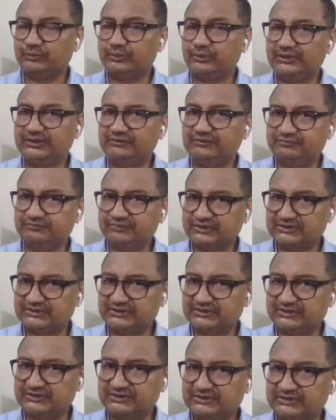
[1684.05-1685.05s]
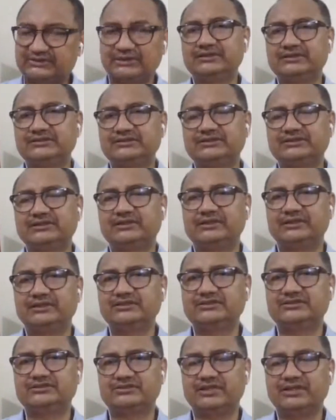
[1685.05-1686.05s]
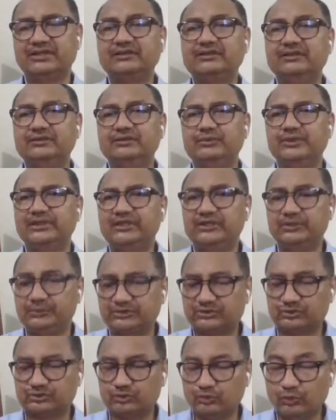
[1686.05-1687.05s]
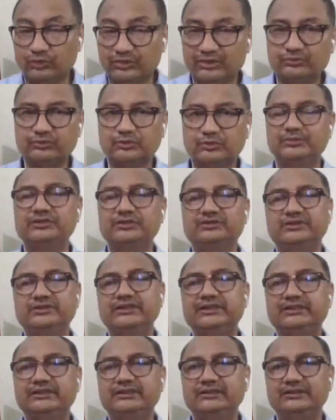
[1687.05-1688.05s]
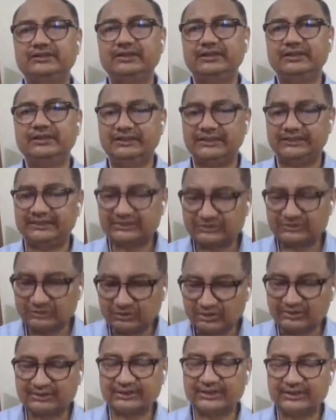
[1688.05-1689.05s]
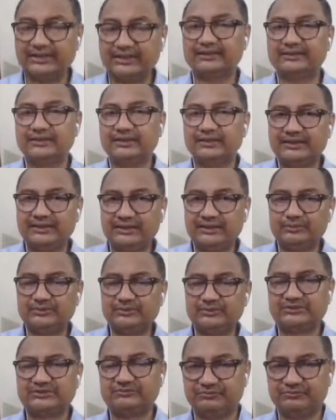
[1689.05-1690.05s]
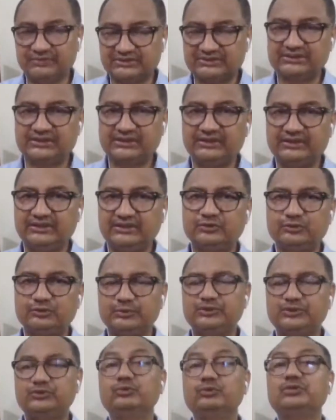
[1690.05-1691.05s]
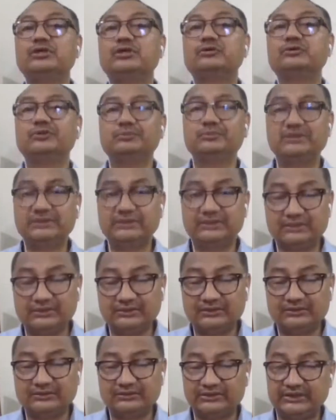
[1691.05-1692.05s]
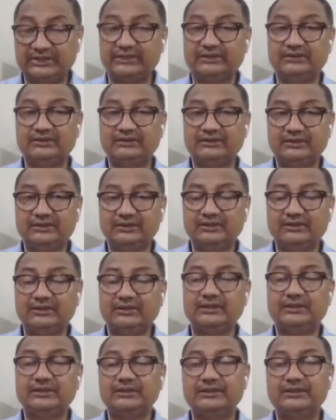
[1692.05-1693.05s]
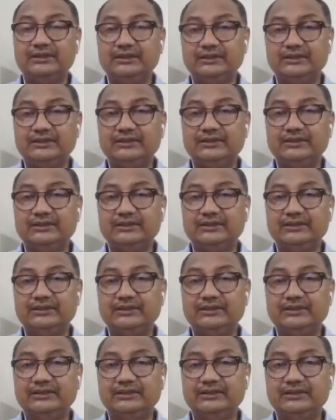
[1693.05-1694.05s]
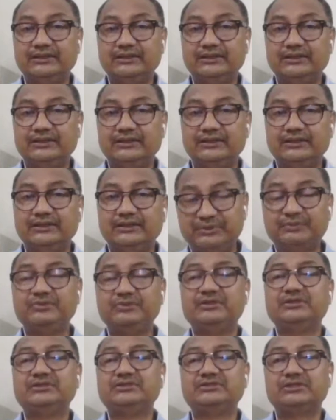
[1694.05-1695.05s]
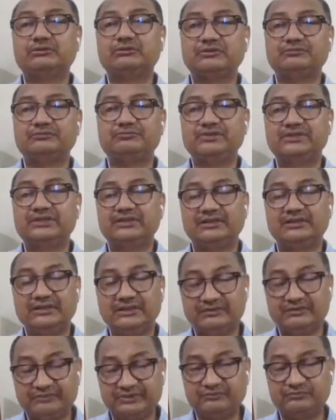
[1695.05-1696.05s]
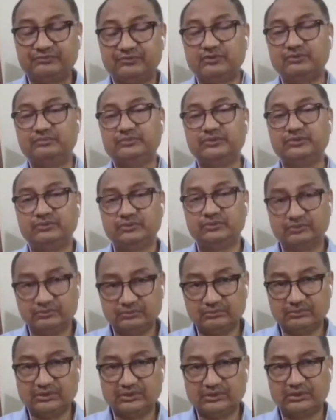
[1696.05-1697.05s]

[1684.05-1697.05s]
where he first started, started the struggle when he was thrown out of the train. It is not that he was the first Indian to be thrown out of the train. There, there, there, there were people in South Africa living from, you know,